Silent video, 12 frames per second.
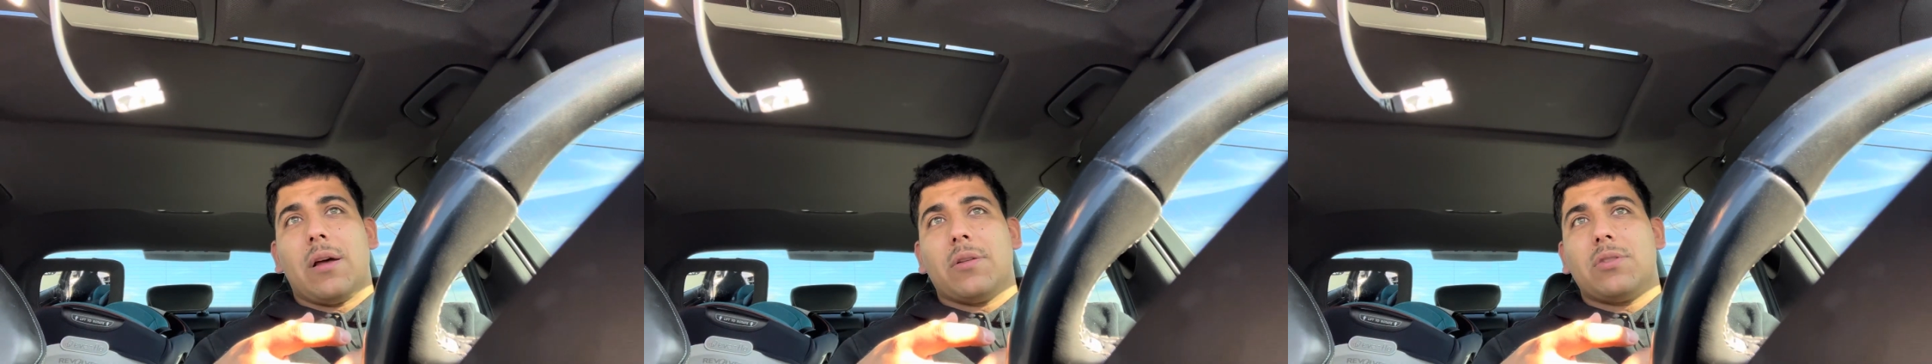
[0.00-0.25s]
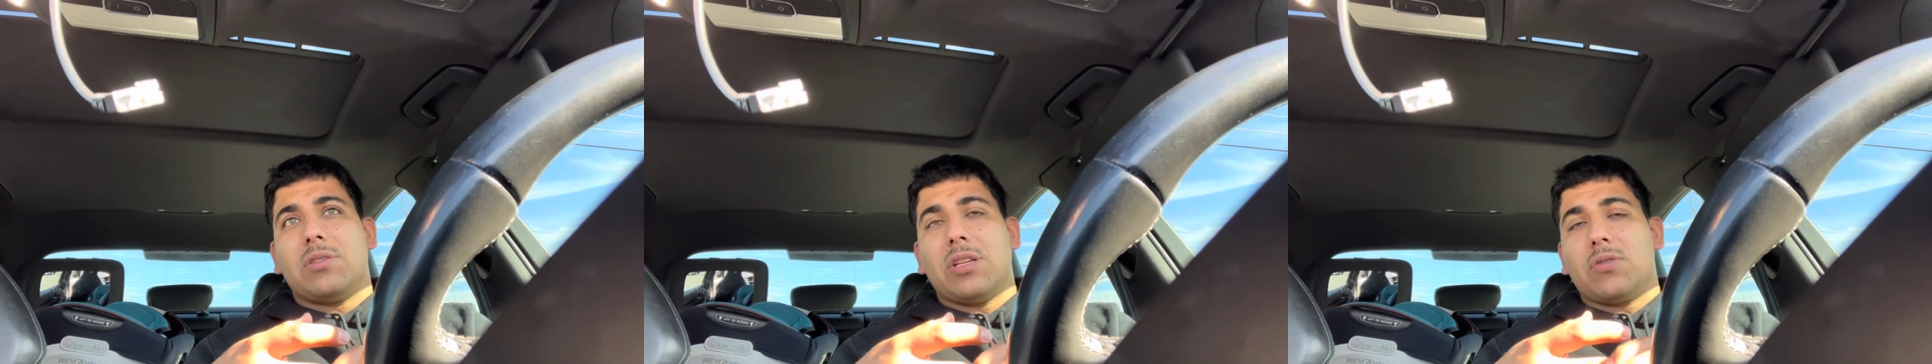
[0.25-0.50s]

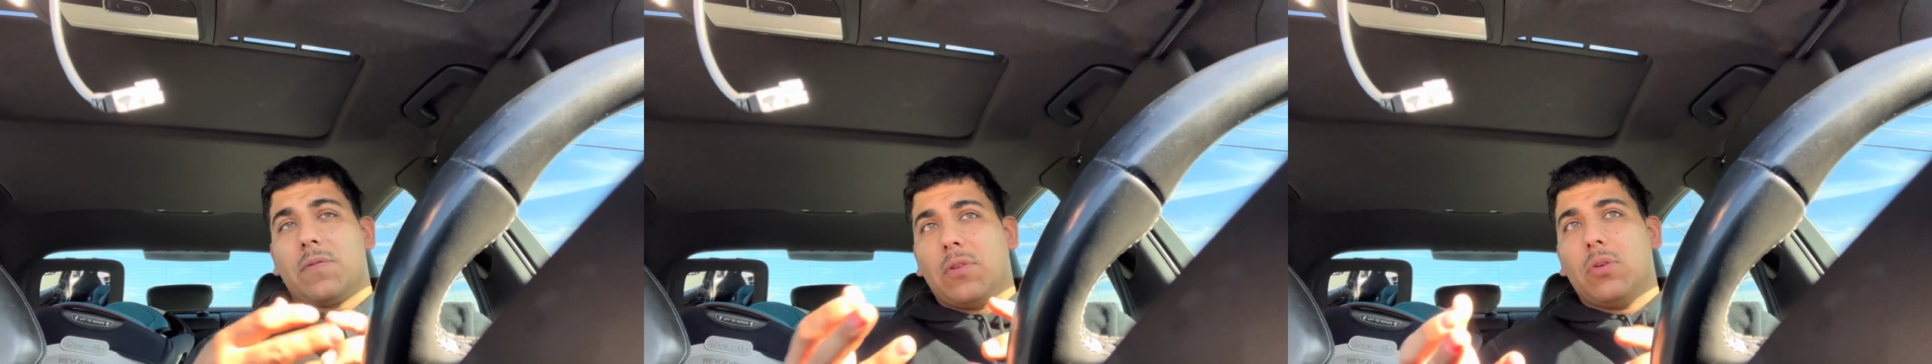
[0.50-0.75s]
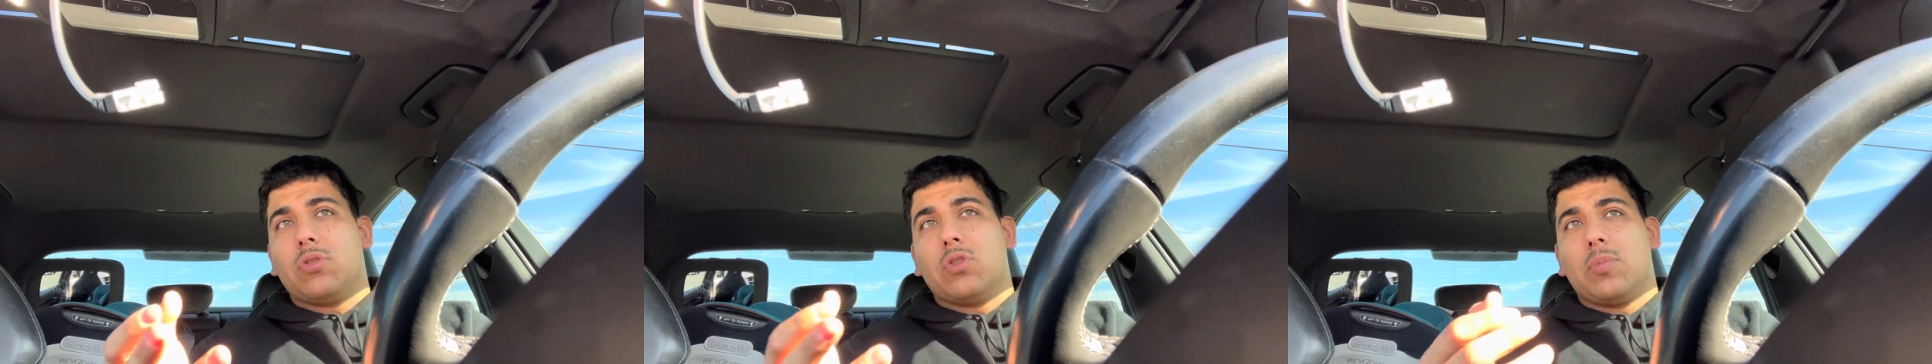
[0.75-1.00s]

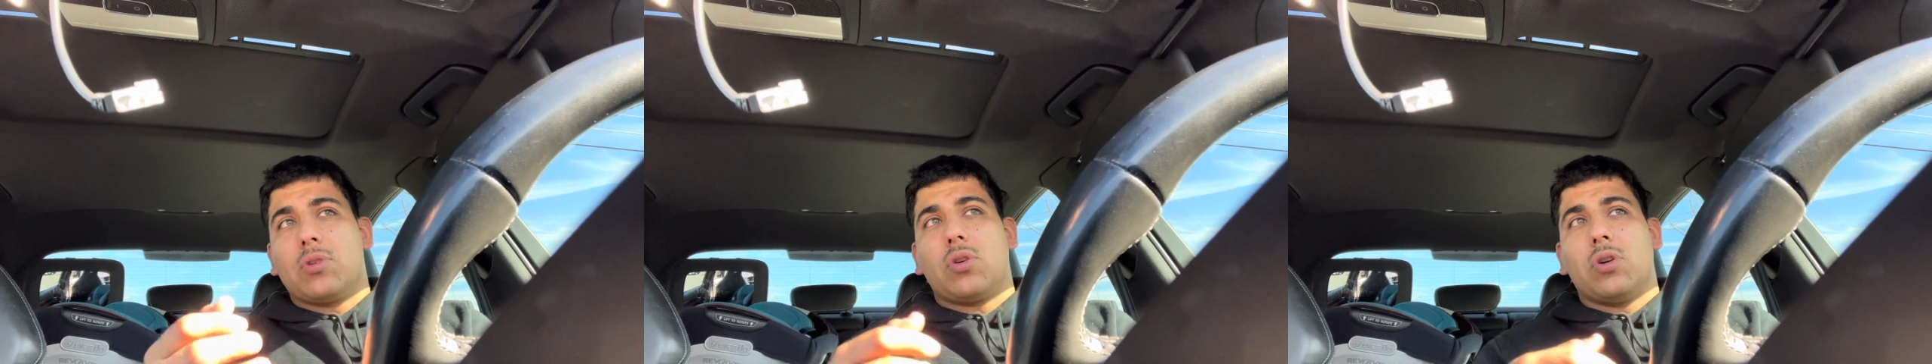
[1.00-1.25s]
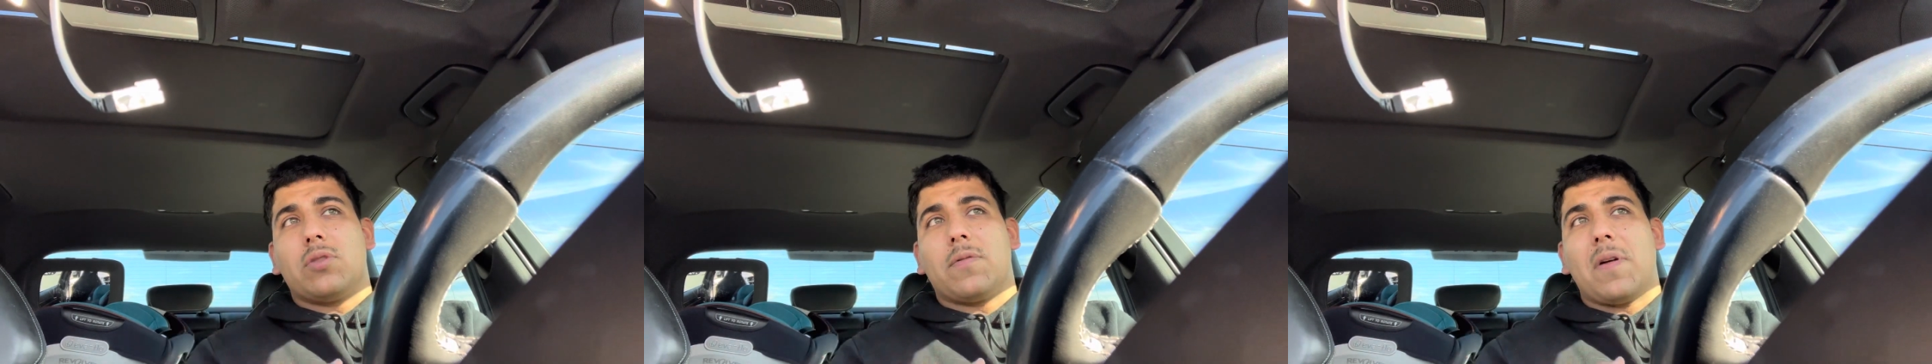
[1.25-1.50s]
centrifugal
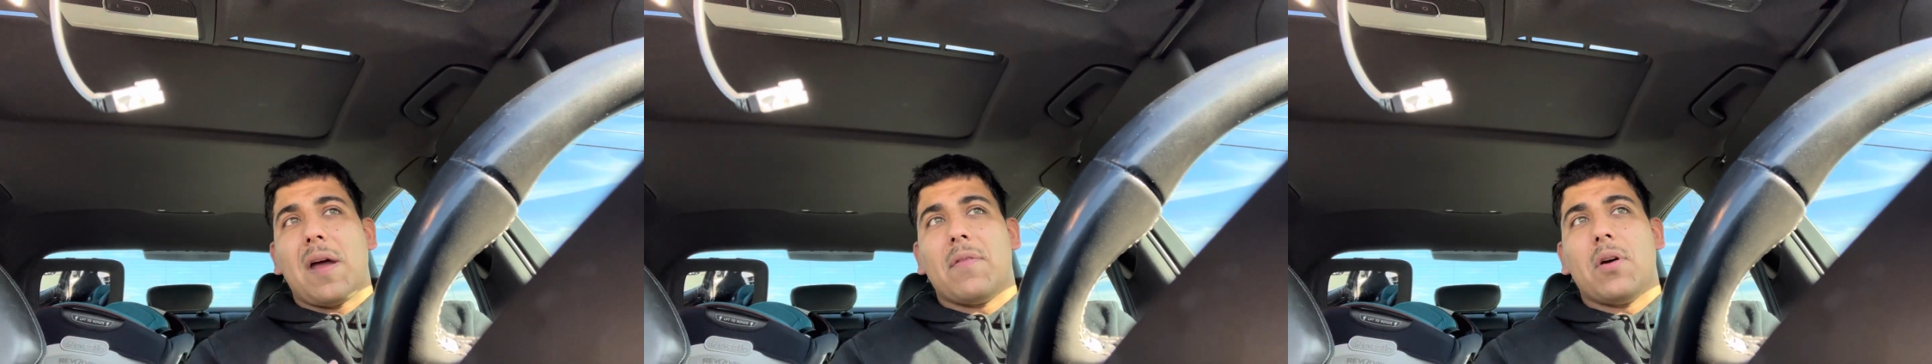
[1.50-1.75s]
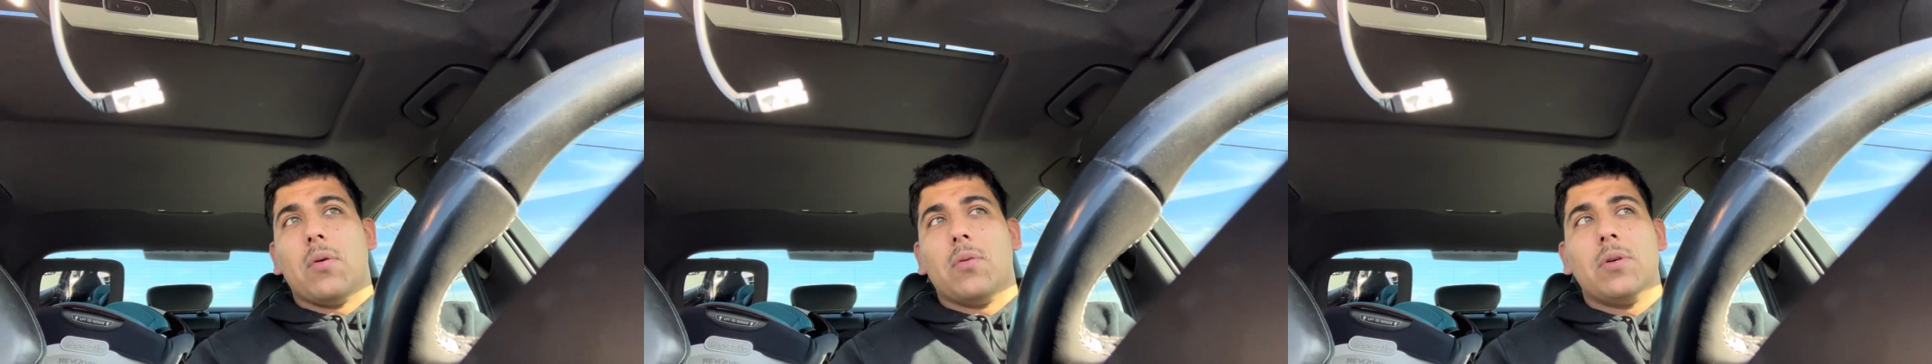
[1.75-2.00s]
supercharger
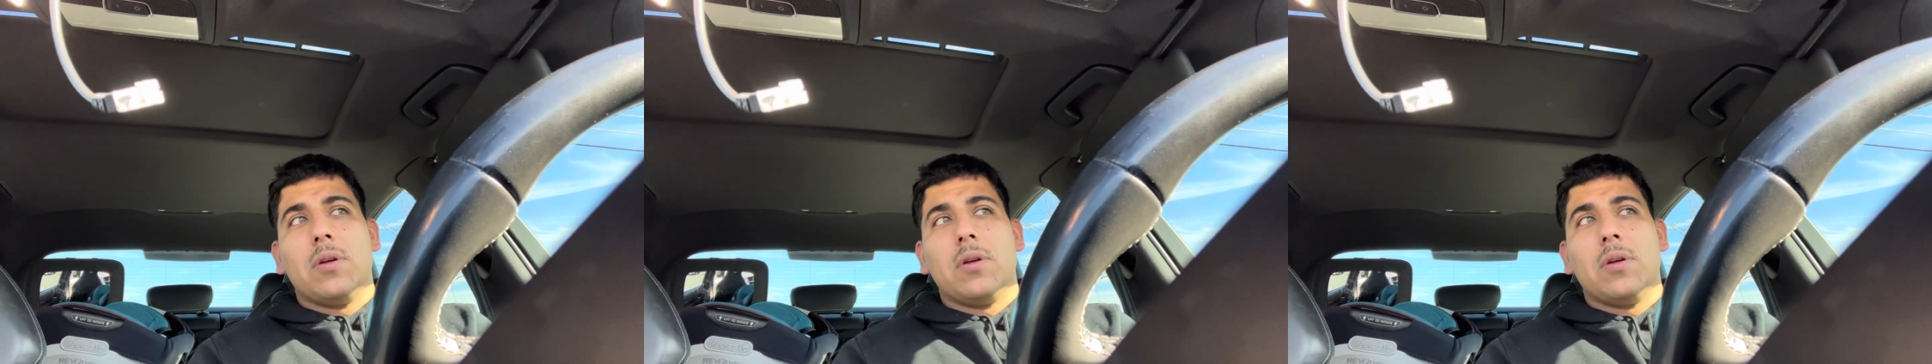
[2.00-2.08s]
5.0.